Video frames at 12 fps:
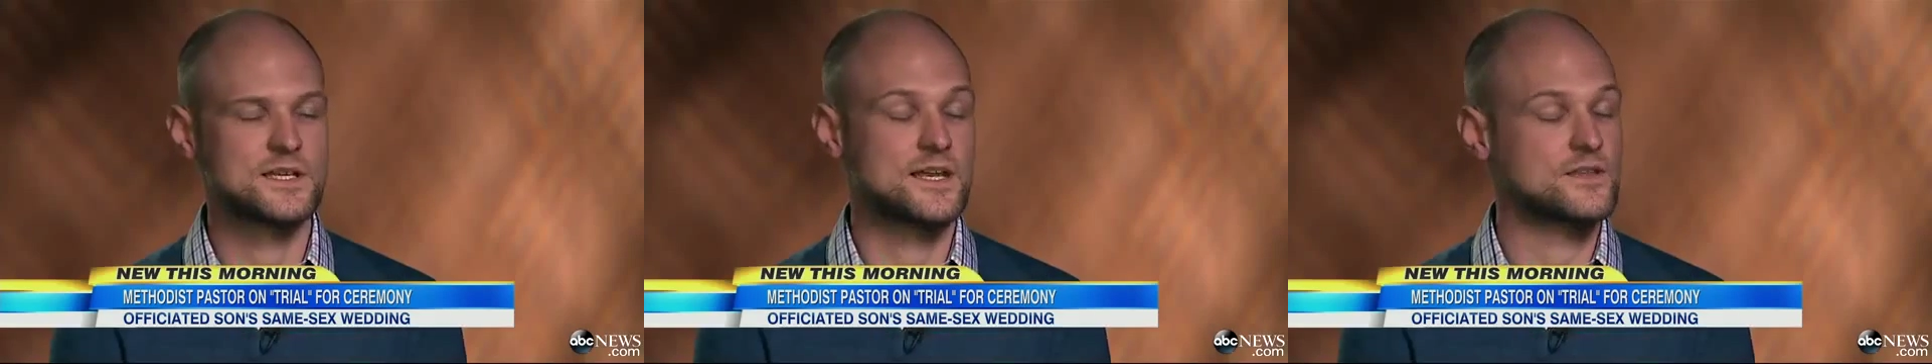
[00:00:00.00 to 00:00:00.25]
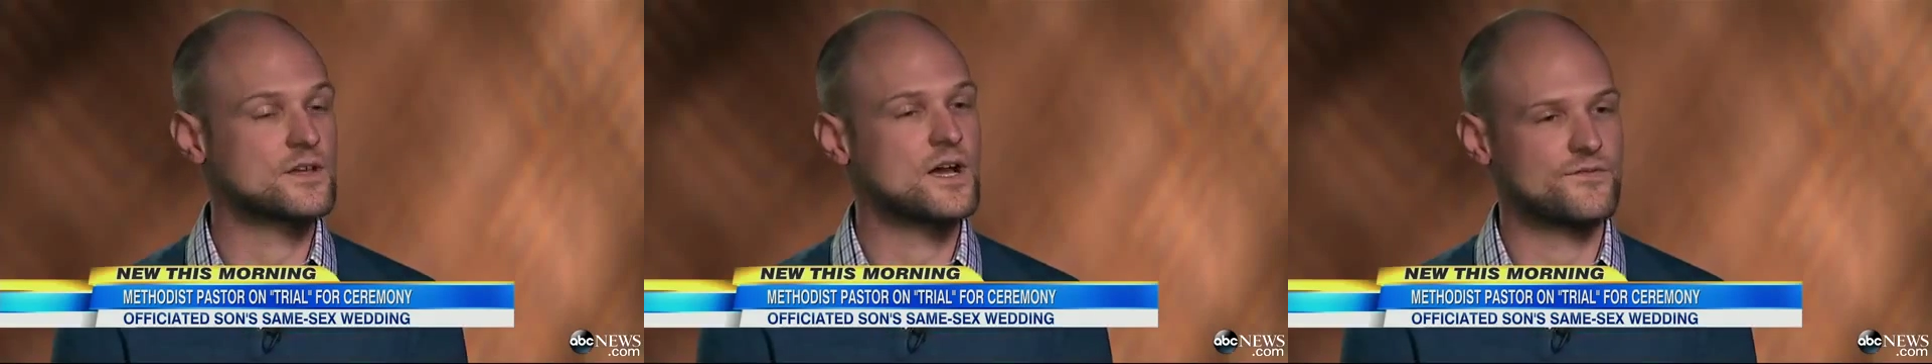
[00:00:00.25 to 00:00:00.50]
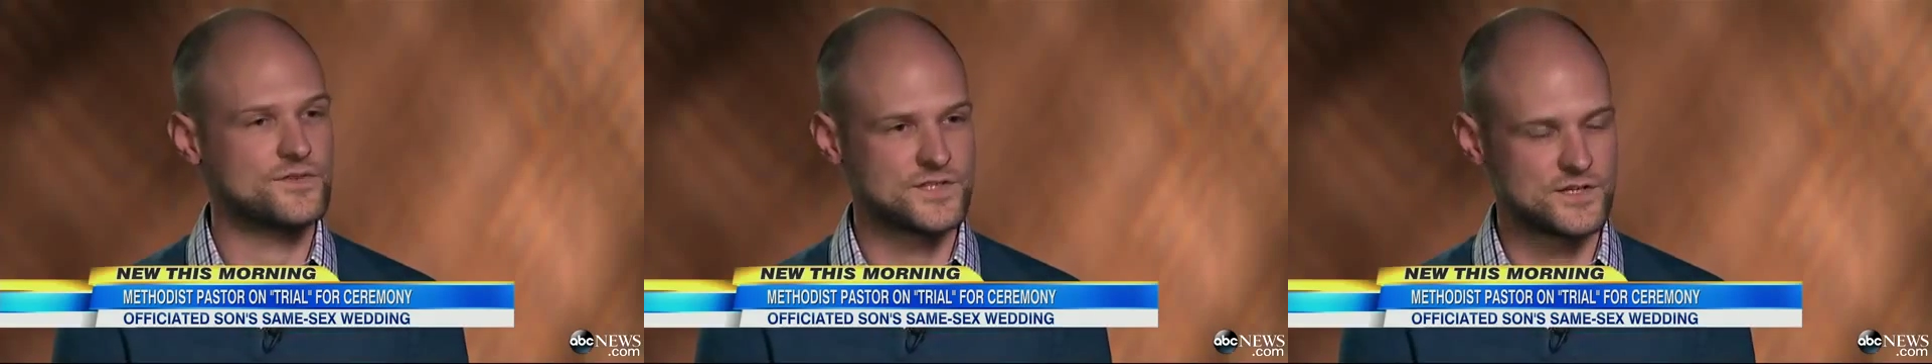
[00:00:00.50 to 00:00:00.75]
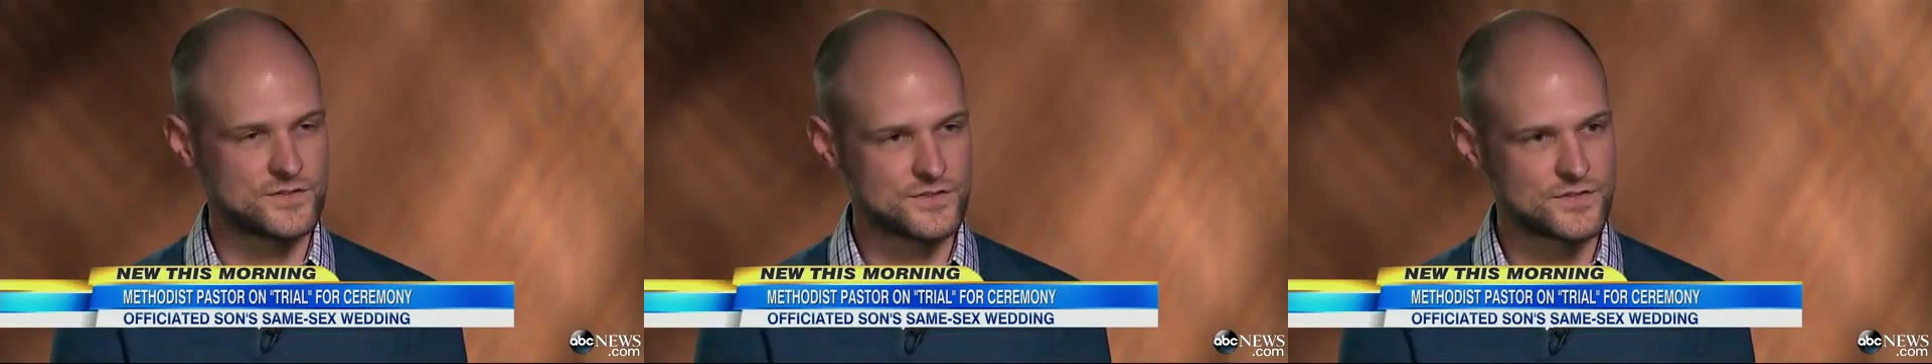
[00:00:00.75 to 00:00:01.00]
getting the
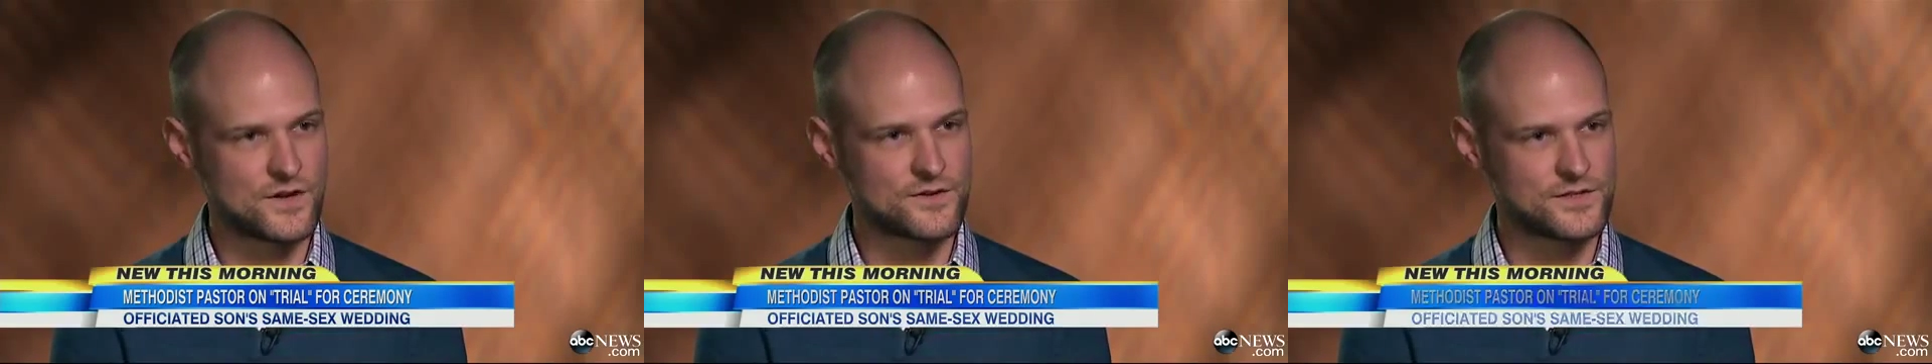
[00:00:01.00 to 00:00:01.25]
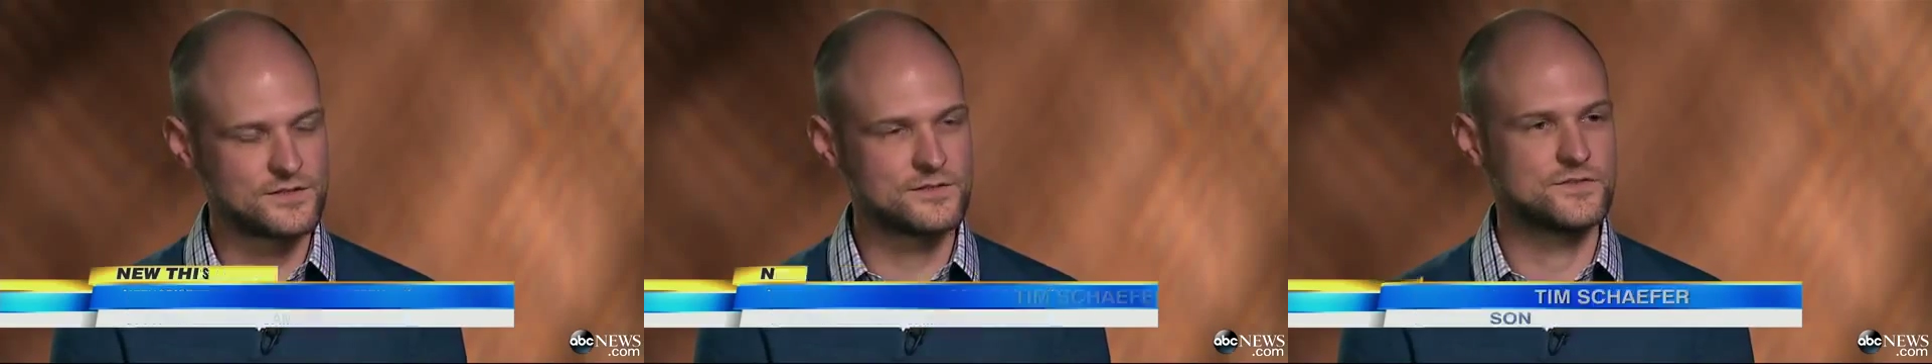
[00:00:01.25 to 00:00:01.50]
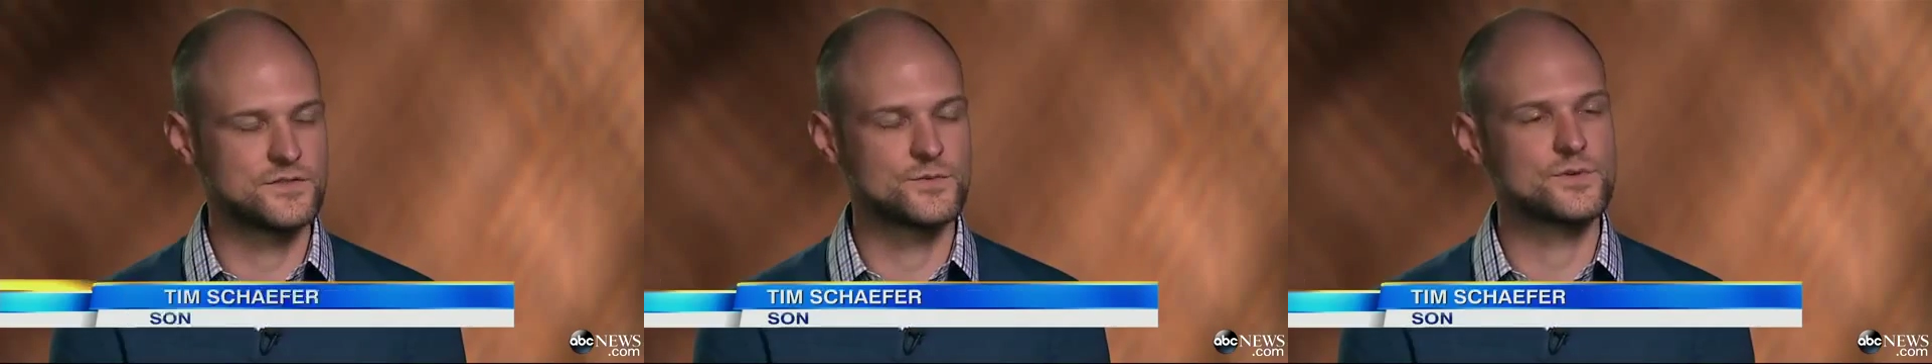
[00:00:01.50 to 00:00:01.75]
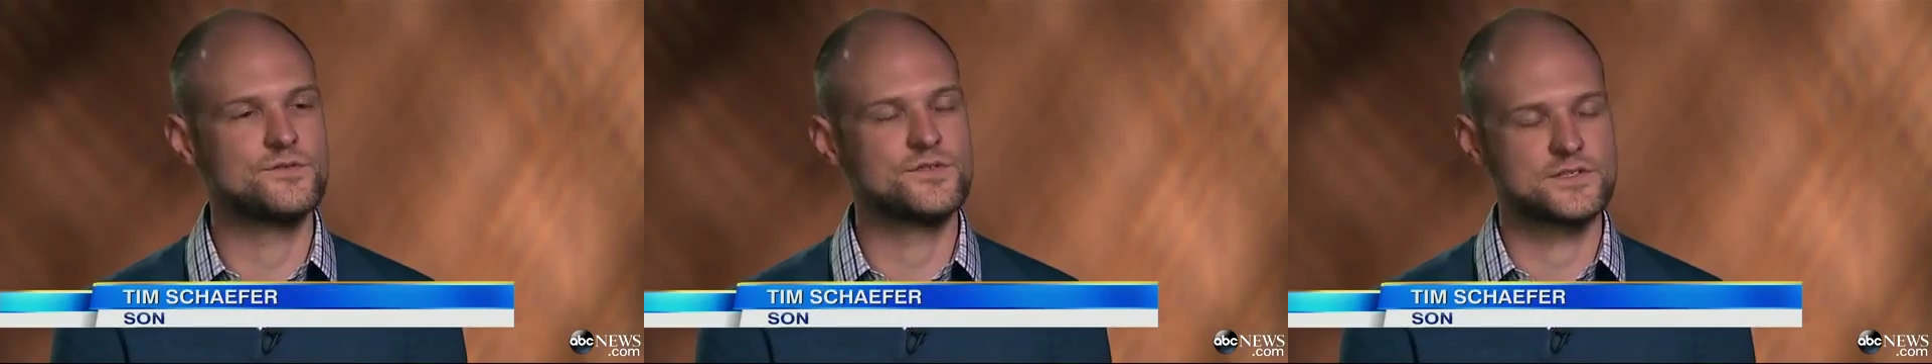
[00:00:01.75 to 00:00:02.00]
conversation started to
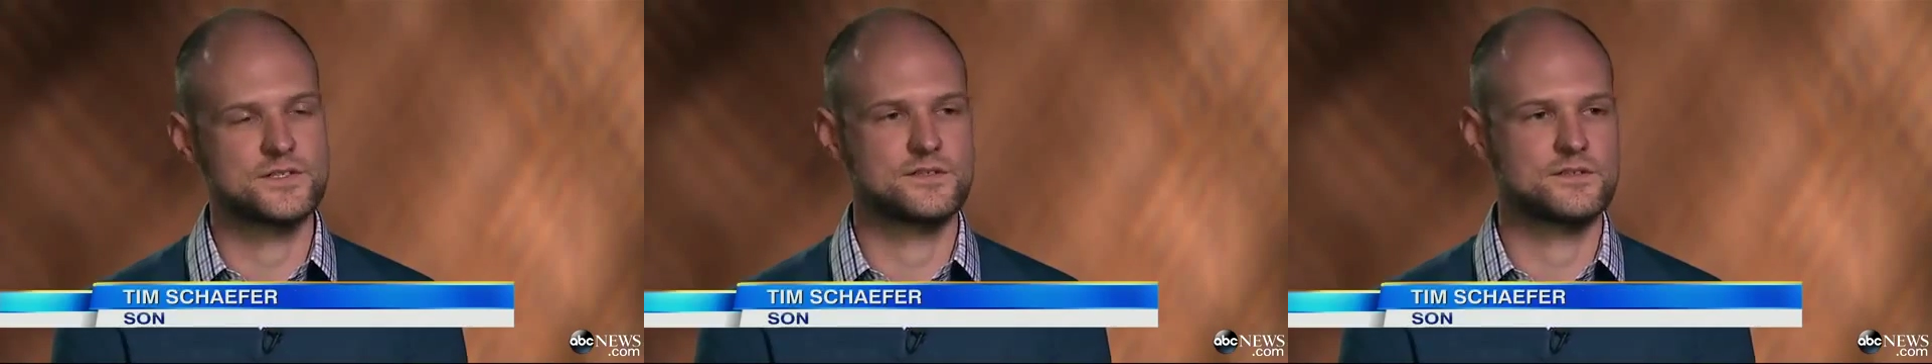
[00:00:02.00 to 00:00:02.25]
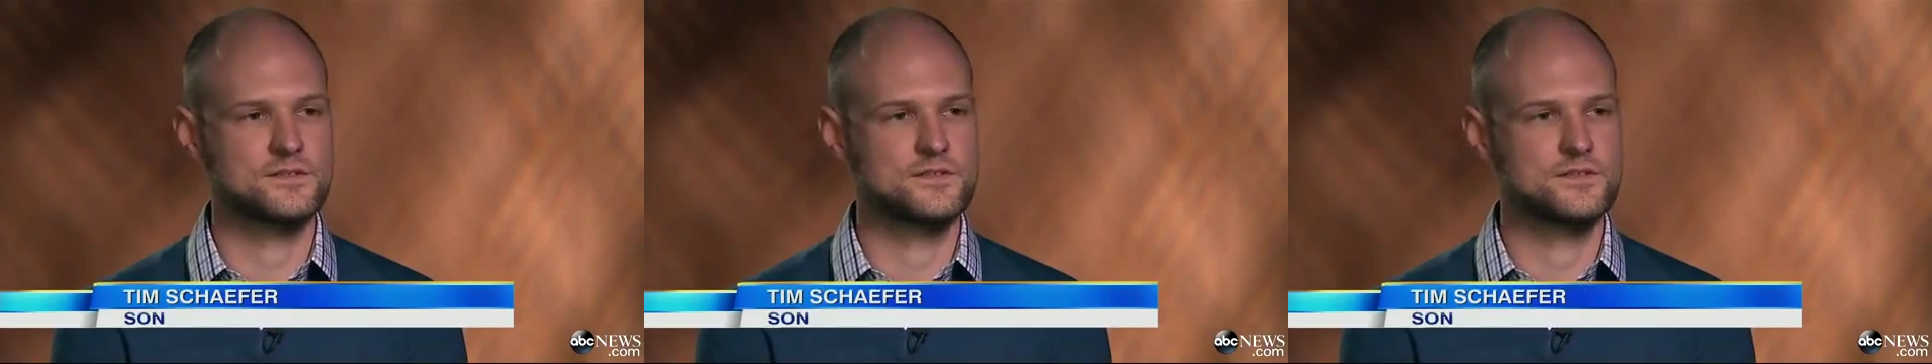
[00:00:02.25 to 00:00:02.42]
revisit